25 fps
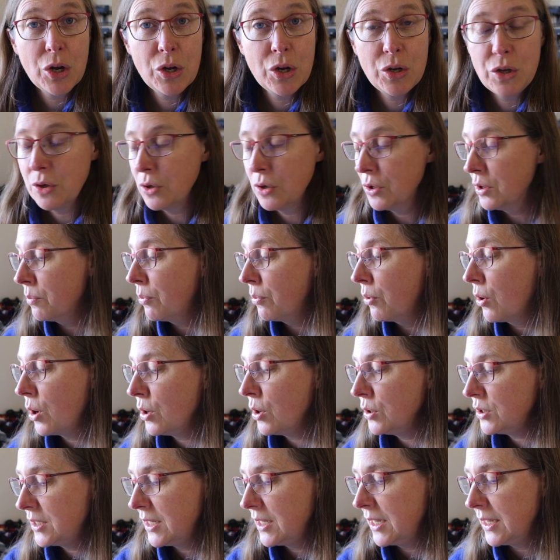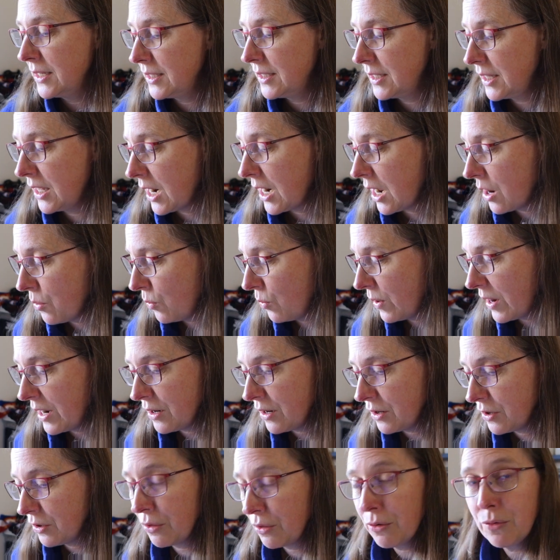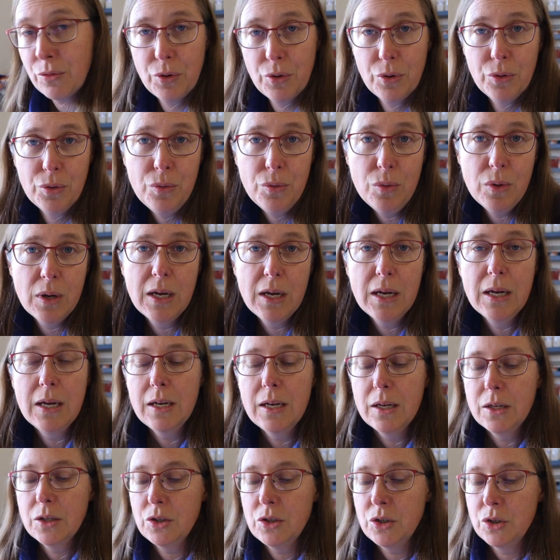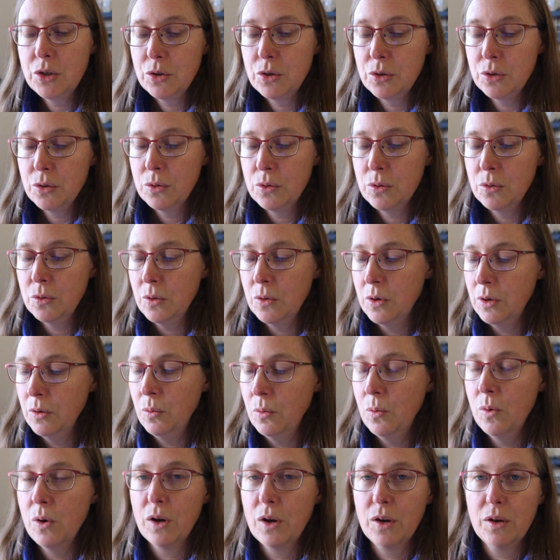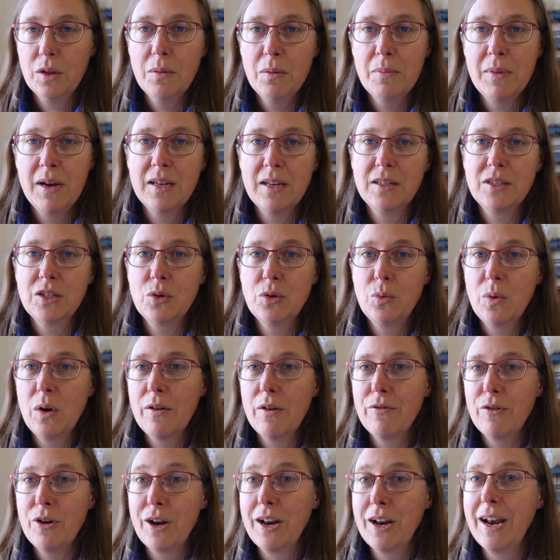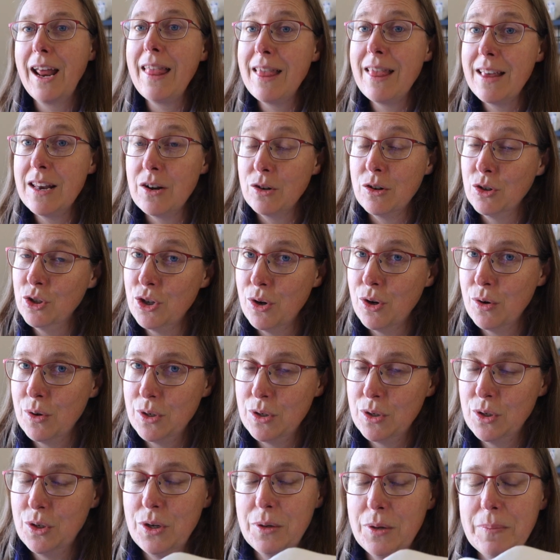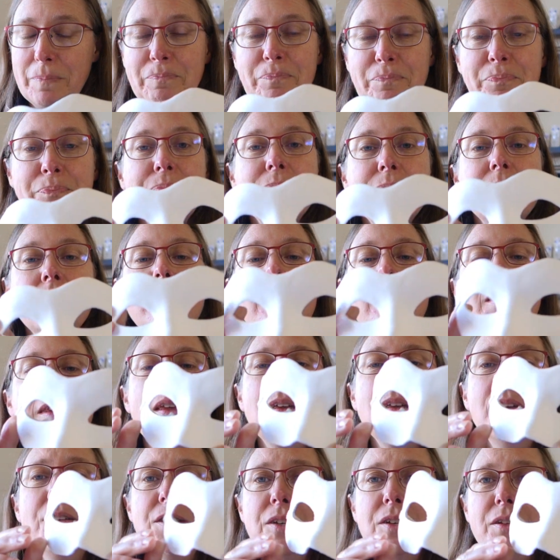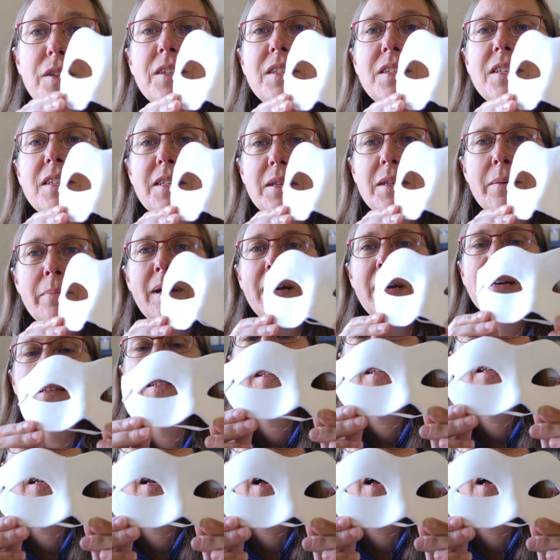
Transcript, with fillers: you the process that I went through to work the mask to where I've got it, and then I'll show it to you. So this is the mask that